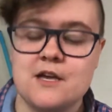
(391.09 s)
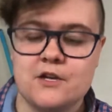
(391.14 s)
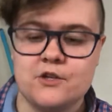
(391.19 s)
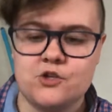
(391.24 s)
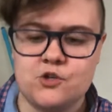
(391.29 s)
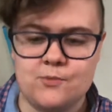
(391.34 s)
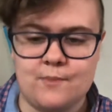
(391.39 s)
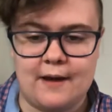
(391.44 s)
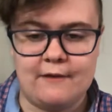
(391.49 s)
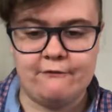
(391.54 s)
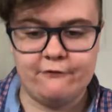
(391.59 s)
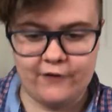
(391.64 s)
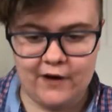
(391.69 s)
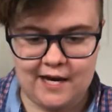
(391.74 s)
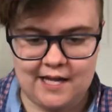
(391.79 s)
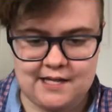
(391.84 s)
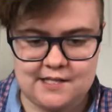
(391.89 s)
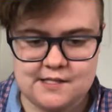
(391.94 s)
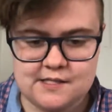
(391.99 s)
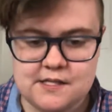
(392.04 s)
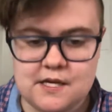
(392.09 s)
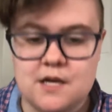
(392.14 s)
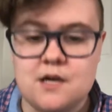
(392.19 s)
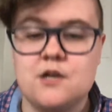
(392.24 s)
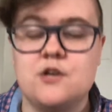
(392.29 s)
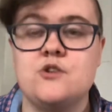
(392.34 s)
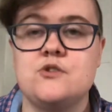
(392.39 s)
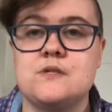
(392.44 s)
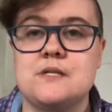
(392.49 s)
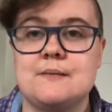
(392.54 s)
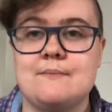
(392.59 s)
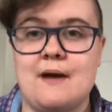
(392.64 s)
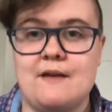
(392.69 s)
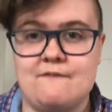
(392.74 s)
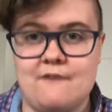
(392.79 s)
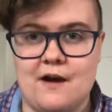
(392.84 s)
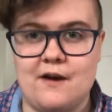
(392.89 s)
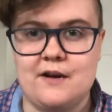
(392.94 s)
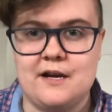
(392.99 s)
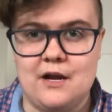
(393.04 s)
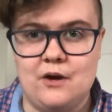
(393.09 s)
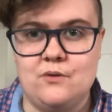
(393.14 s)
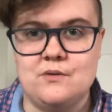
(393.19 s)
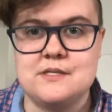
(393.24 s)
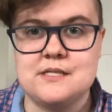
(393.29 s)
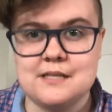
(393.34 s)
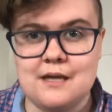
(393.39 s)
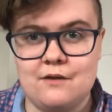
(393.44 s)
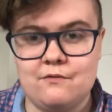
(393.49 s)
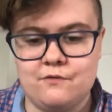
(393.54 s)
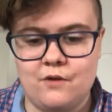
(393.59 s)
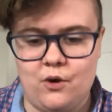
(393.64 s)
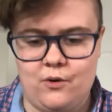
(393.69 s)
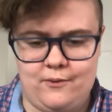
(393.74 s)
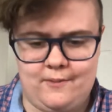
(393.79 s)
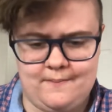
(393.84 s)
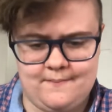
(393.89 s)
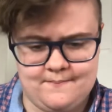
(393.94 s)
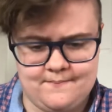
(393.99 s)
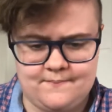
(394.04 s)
to my friends using my very own cell phone.